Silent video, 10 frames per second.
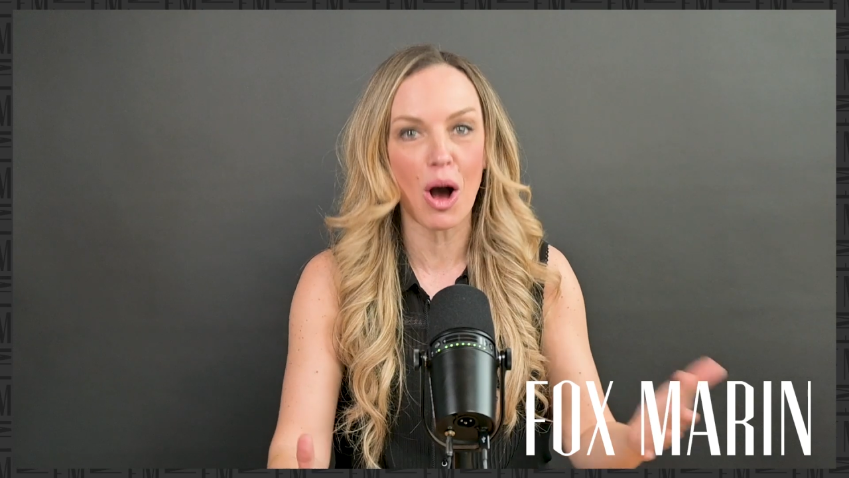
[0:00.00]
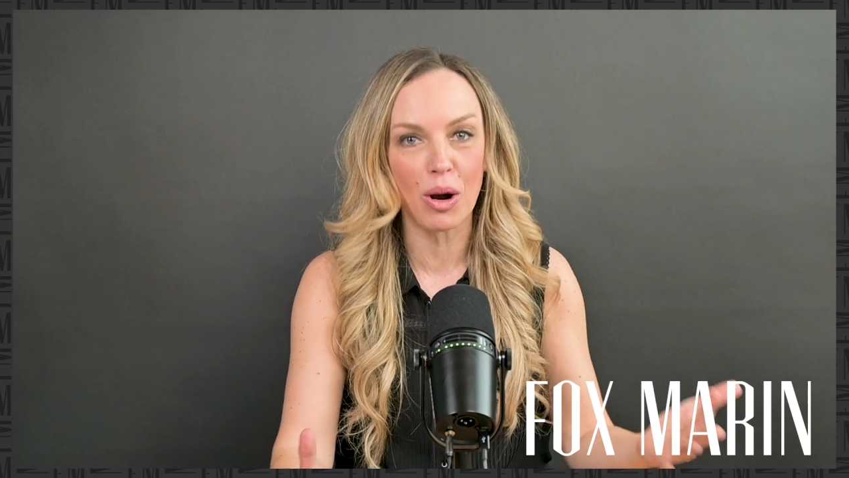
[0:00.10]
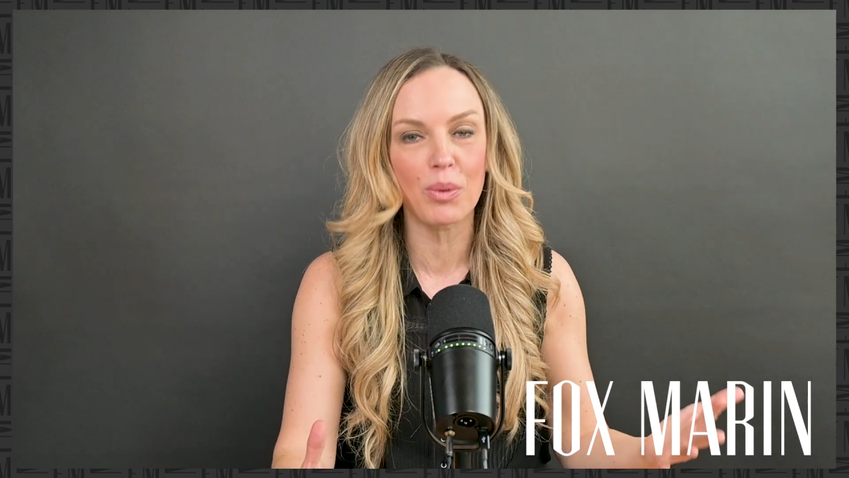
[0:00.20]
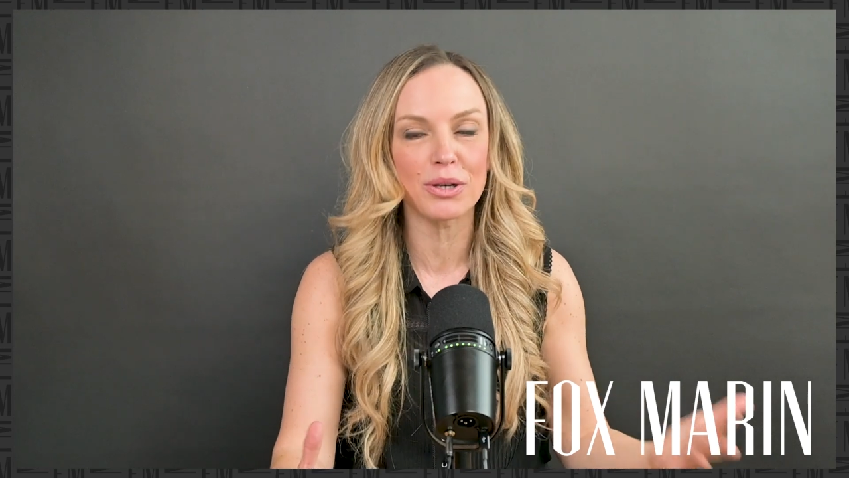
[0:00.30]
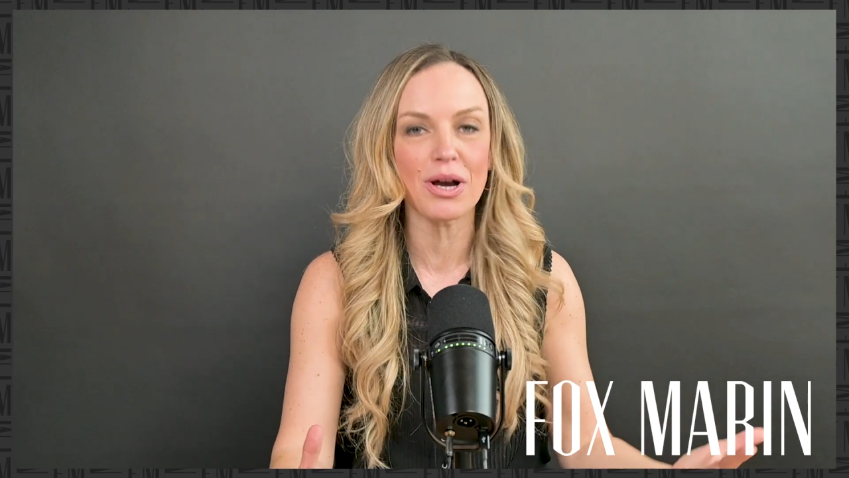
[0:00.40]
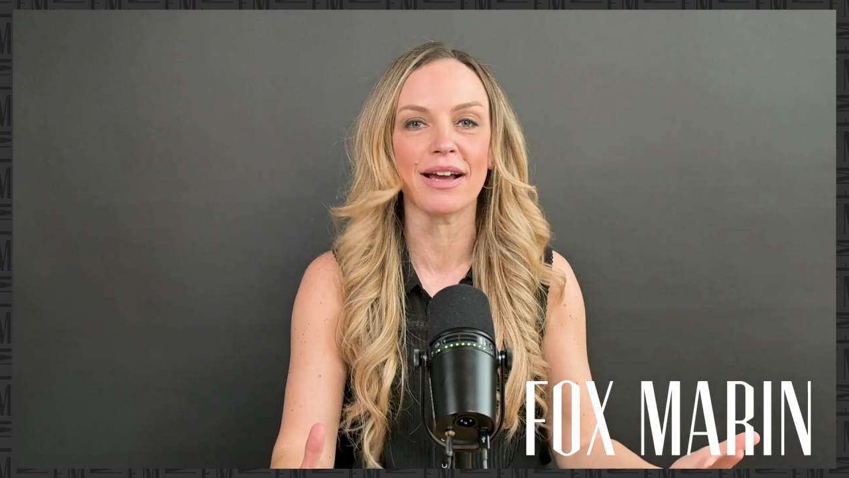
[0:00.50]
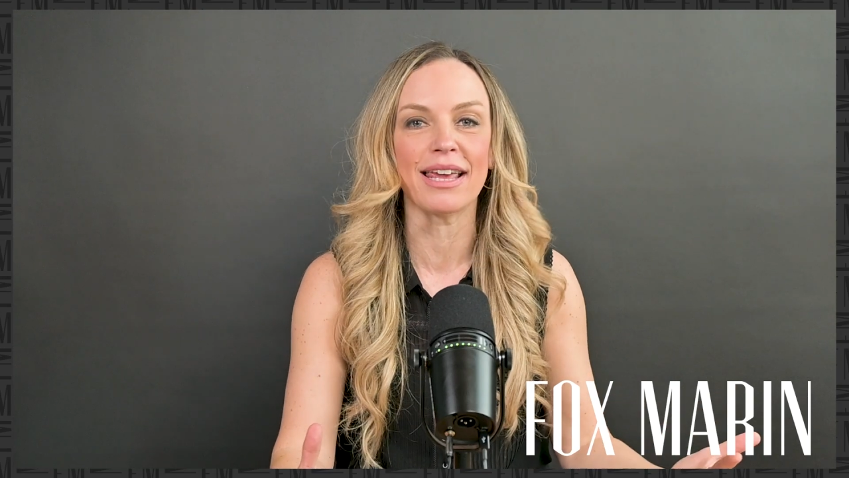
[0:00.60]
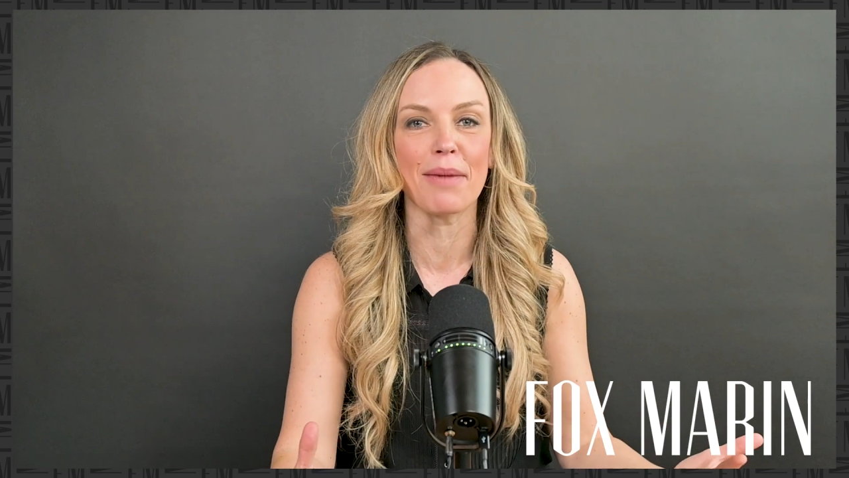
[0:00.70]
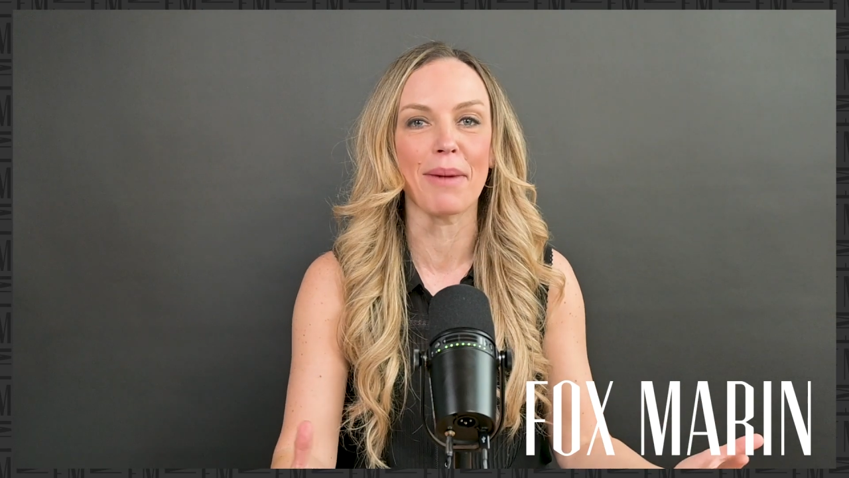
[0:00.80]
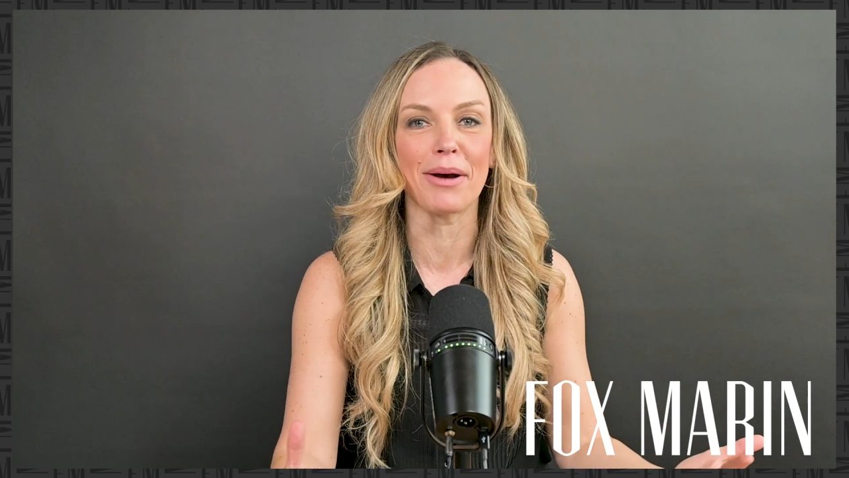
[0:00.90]
awkward
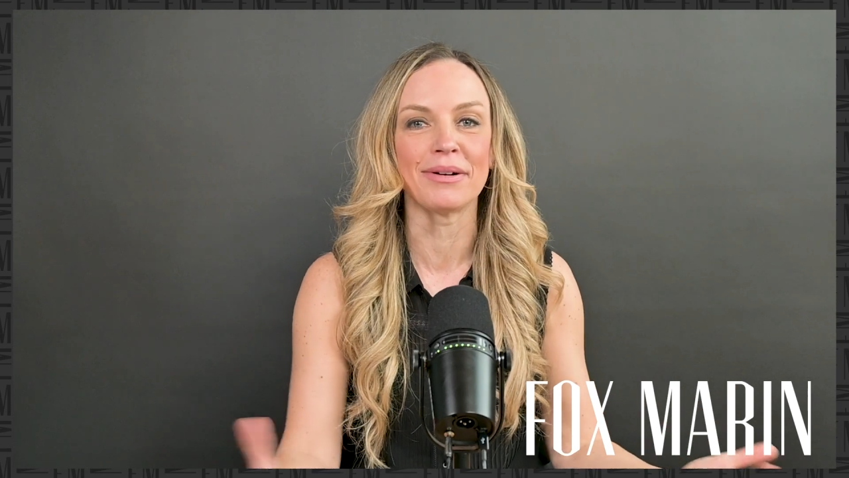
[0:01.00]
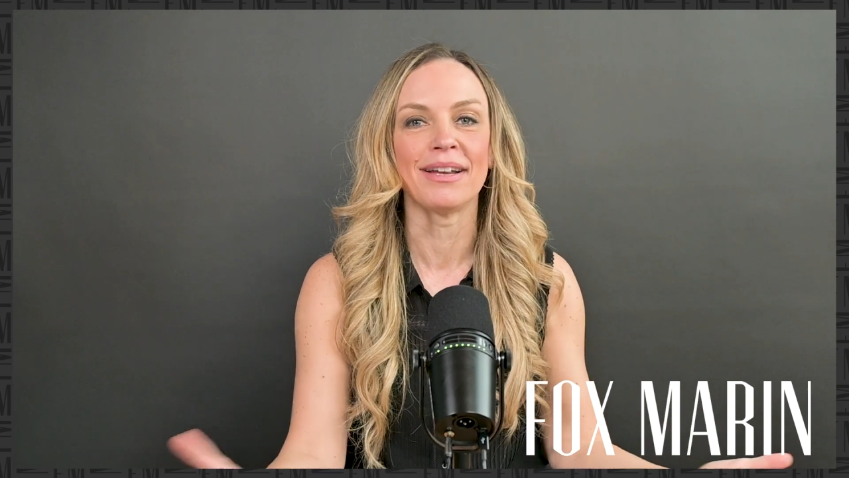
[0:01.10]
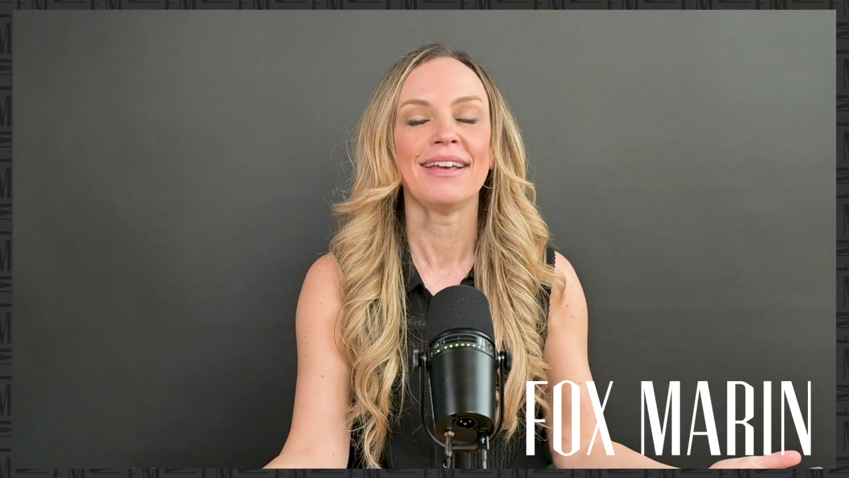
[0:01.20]
talking about